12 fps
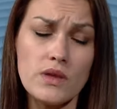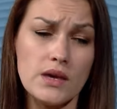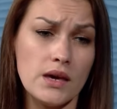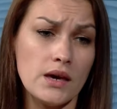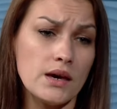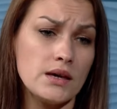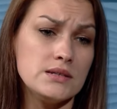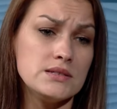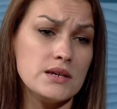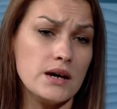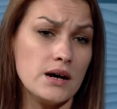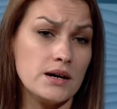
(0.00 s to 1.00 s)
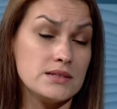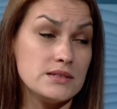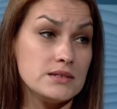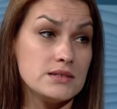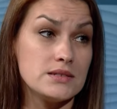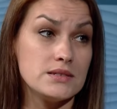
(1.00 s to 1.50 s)
And
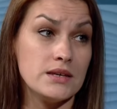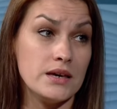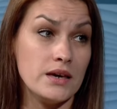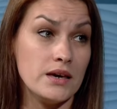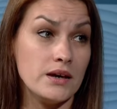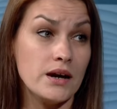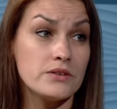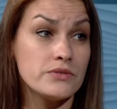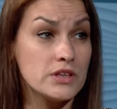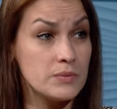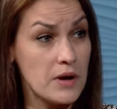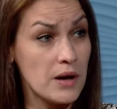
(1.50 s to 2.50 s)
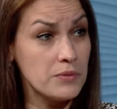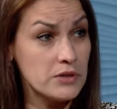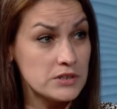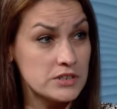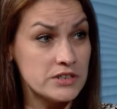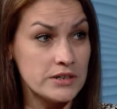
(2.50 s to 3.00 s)
since they got really
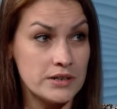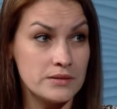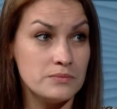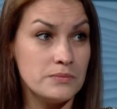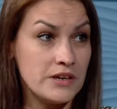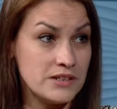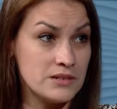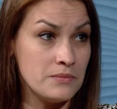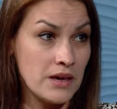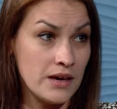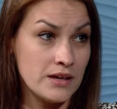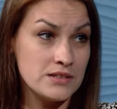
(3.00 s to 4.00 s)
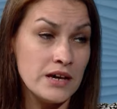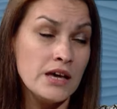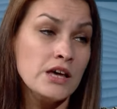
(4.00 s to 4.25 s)
popular and big demand,